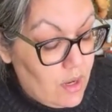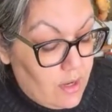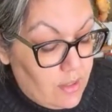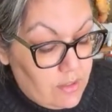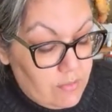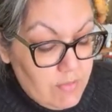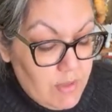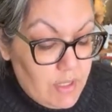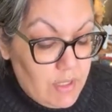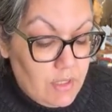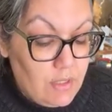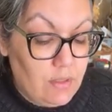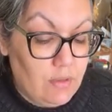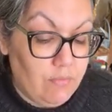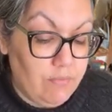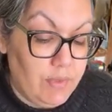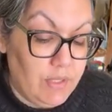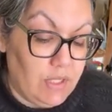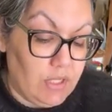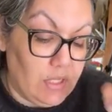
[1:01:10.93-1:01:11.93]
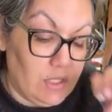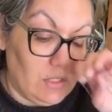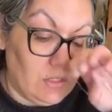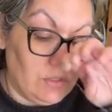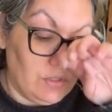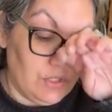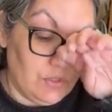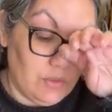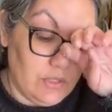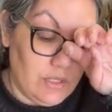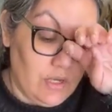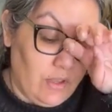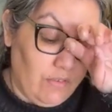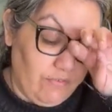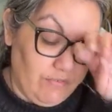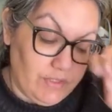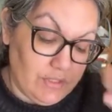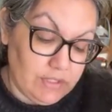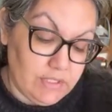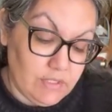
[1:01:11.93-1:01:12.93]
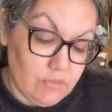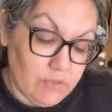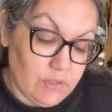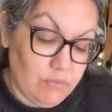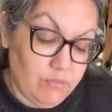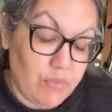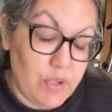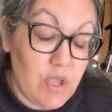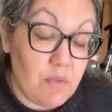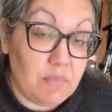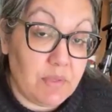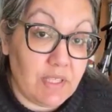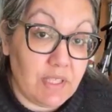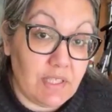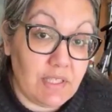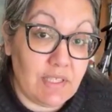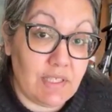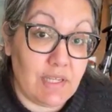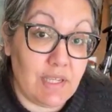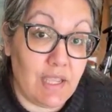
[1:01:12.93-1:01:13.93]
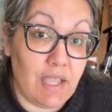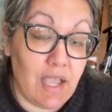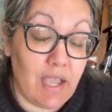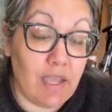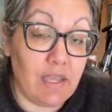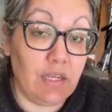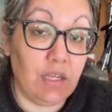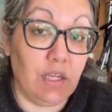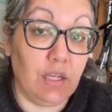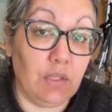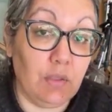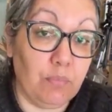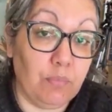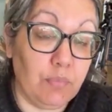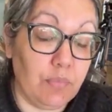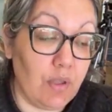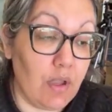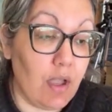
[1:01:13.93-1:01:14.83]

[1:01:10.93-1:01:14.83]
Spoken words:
I made a big cloche and I filled it with pumpkins and I added